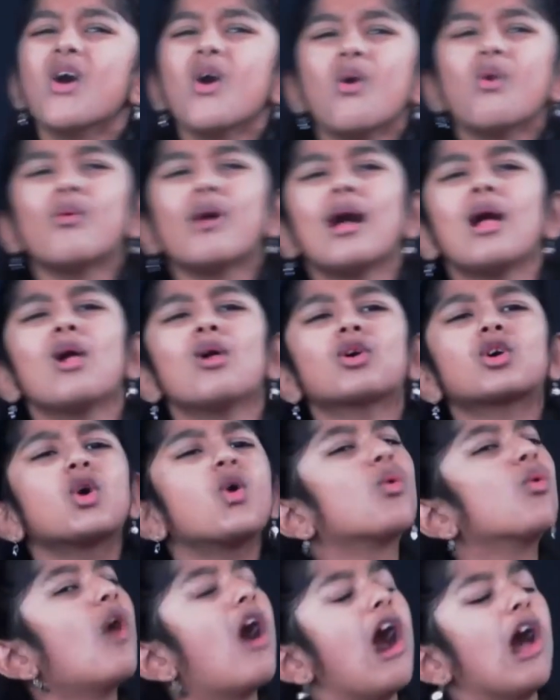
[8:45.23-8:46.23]
Well,
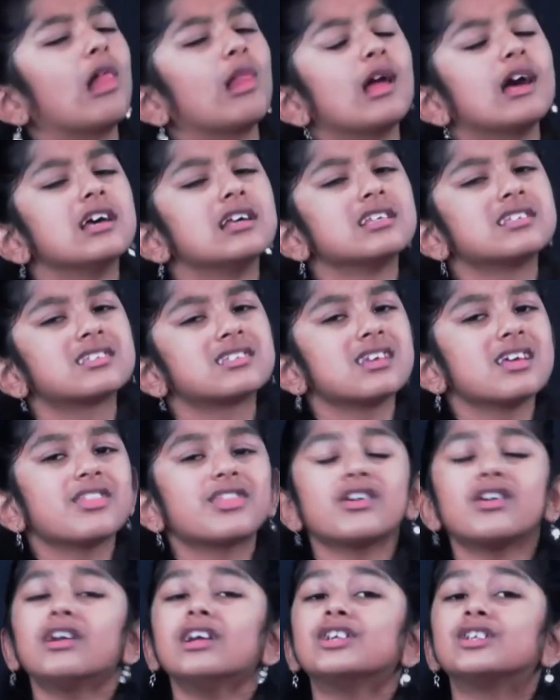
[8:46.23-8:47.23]
koalas,
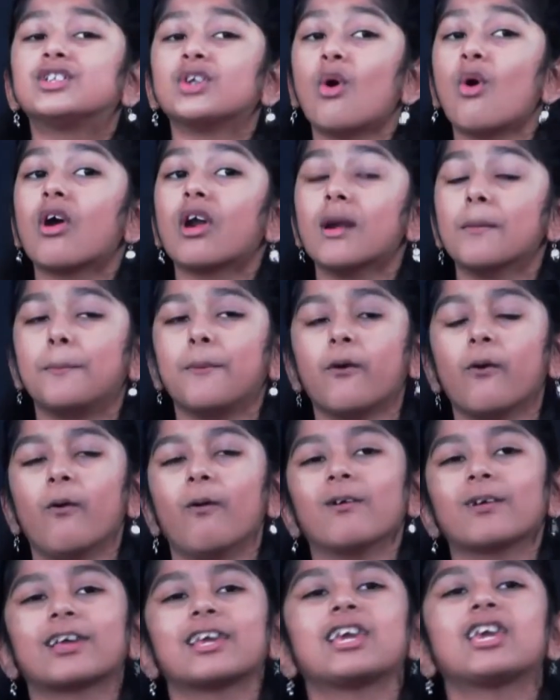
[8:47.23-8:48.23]
they're
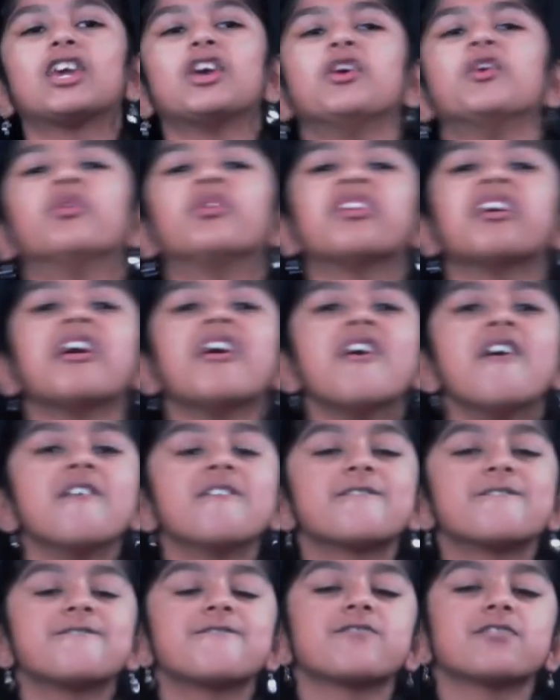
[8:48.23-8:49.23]
adorable, cute,
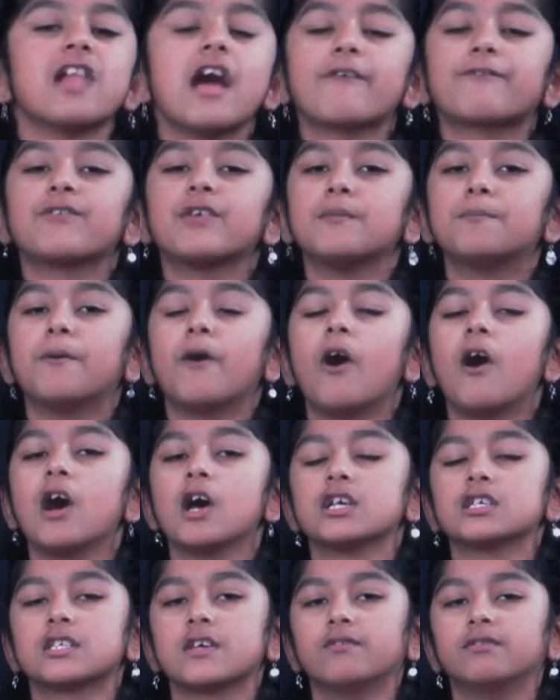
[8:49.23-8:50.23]
fluffy
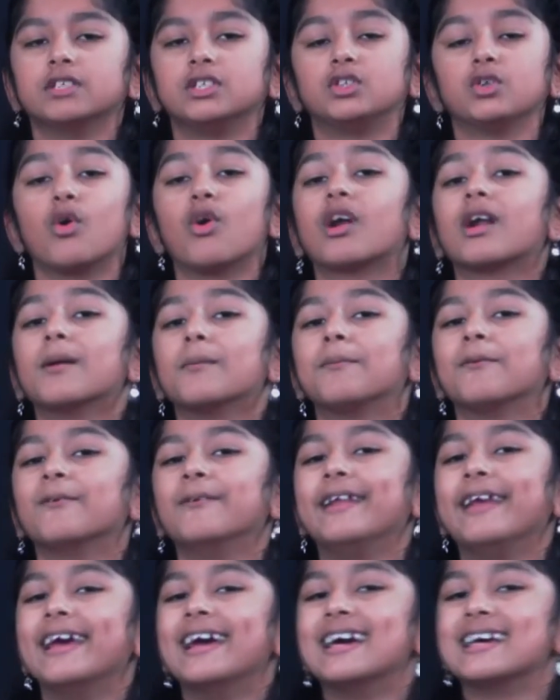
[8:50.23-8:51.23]
balls of
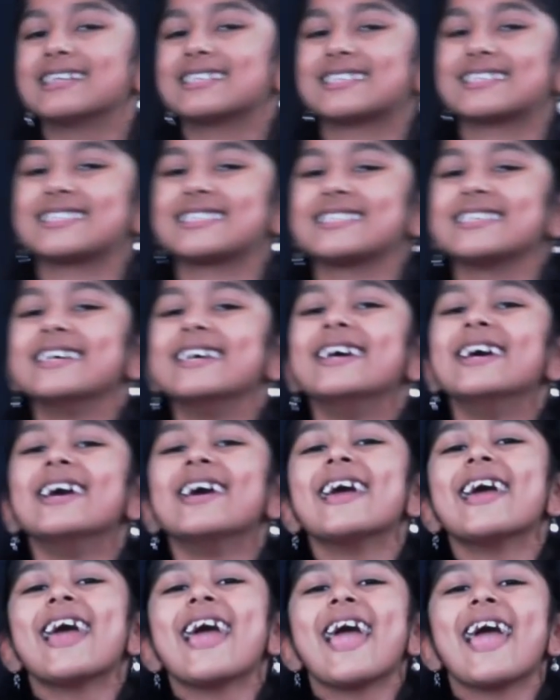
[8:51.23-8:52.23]
adorableness.
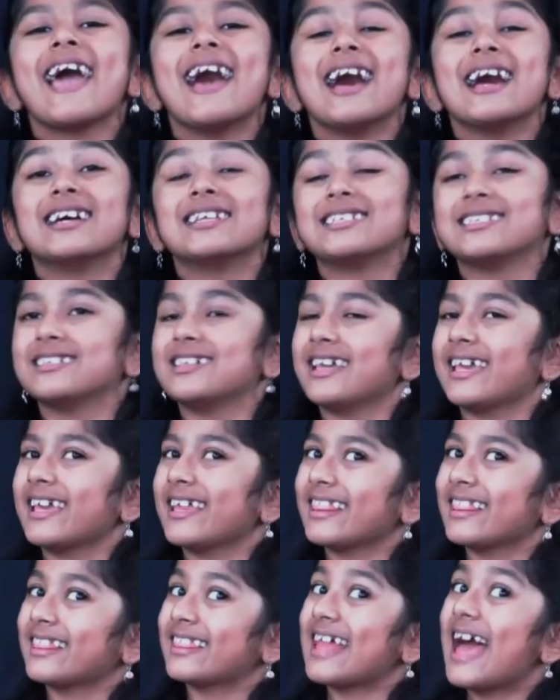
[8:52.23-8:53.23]
And
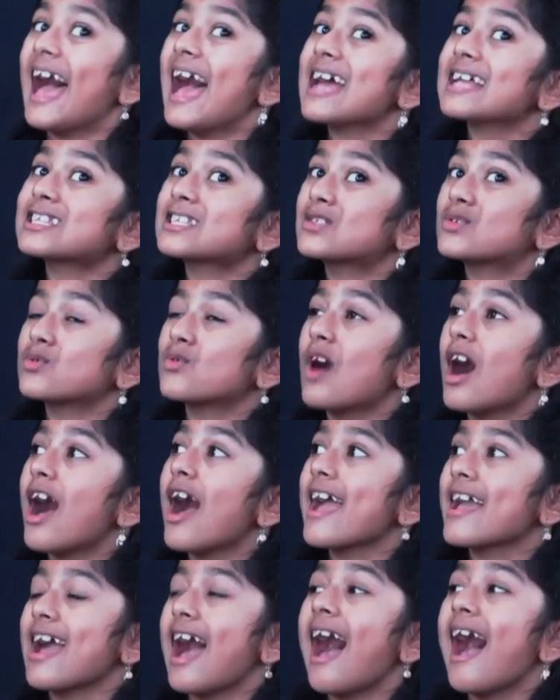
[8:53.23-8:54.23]
that's
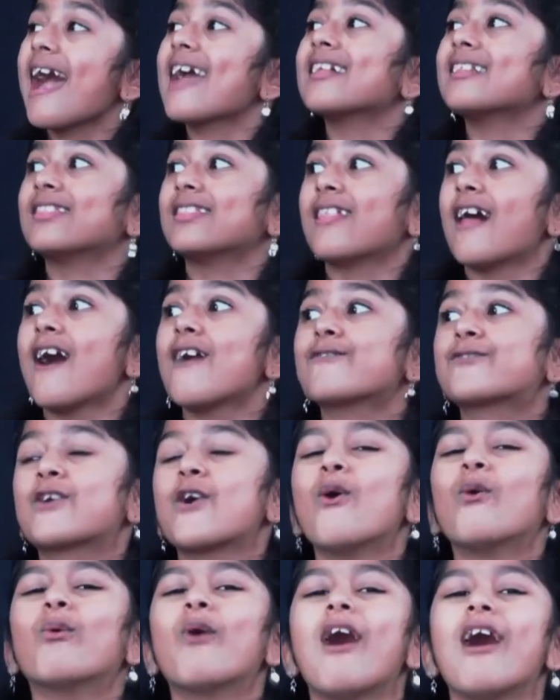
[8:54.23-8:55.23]
why I love
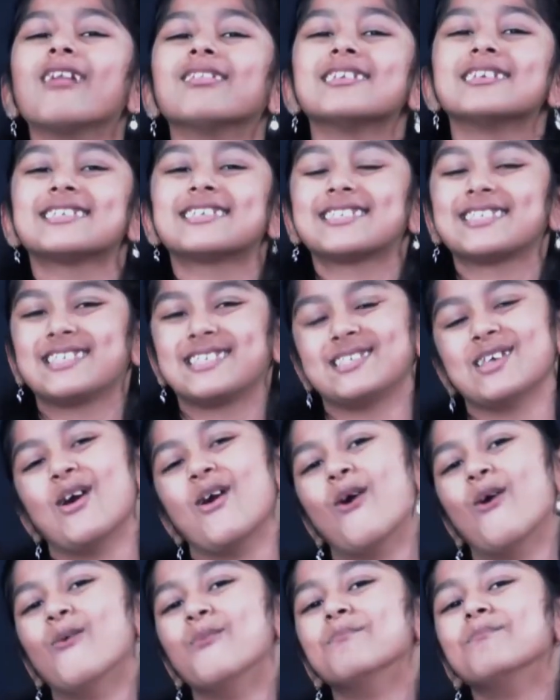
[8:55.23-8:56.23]
koalas
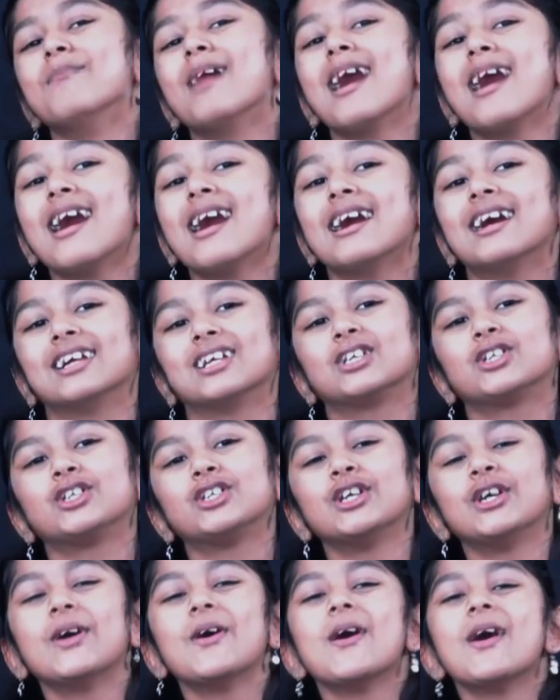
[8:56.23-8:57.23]
so
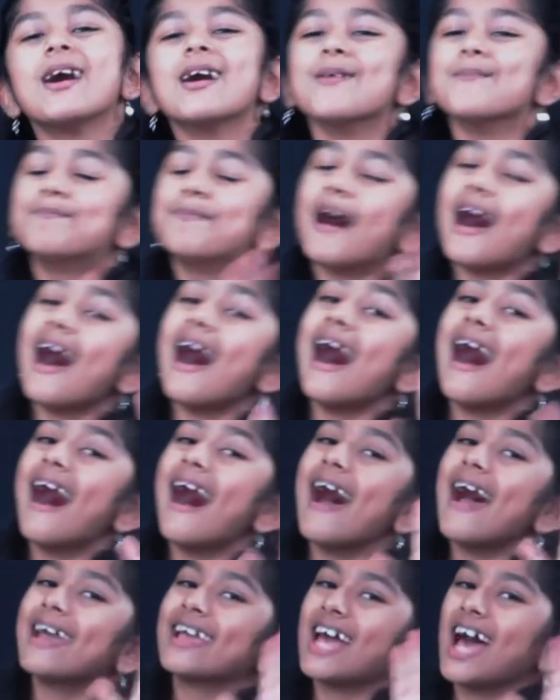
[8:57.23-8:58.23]
much. Bye!
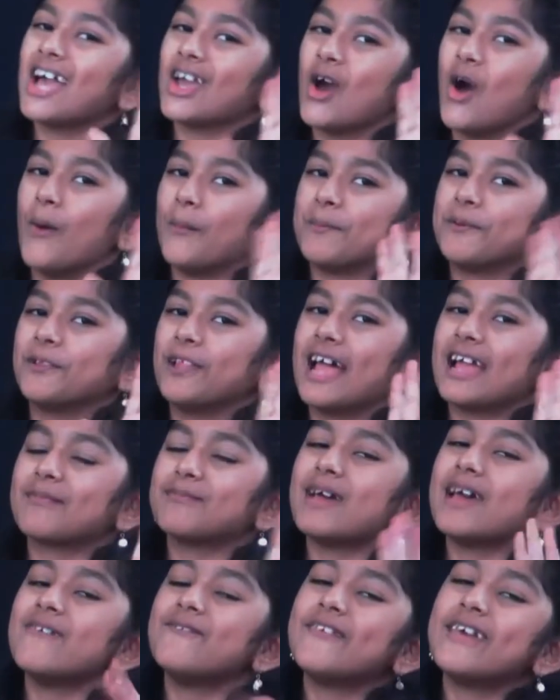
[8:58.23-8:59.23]
I hope you liked
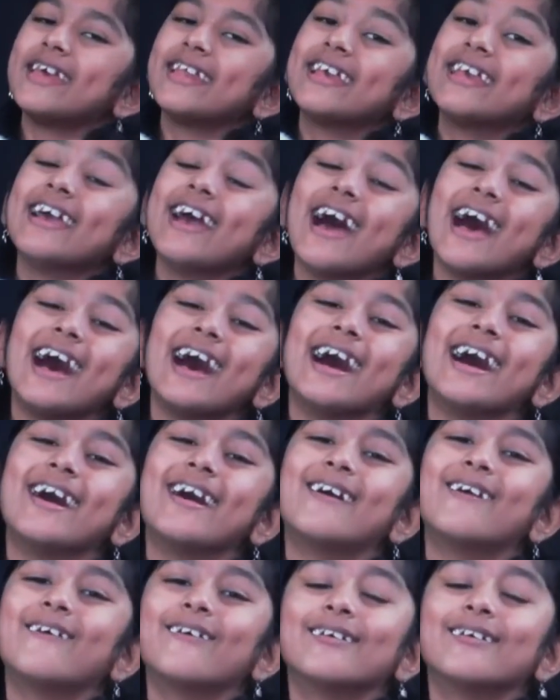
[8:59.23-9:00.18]
my video.